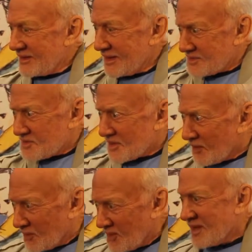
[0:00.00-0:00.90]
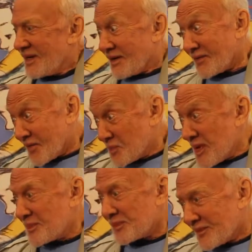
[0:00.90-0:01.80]
and so are the
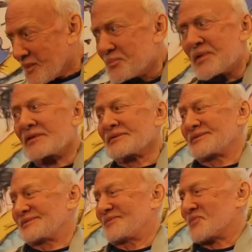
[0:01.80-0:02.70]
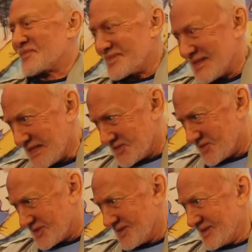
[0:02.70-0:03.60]
people that built
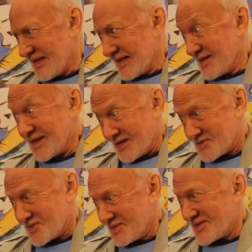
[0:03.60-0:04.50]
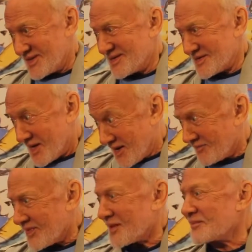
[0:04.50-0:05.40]
this, and that's good to
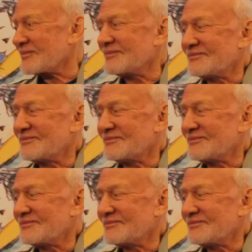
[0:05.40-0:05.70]
have them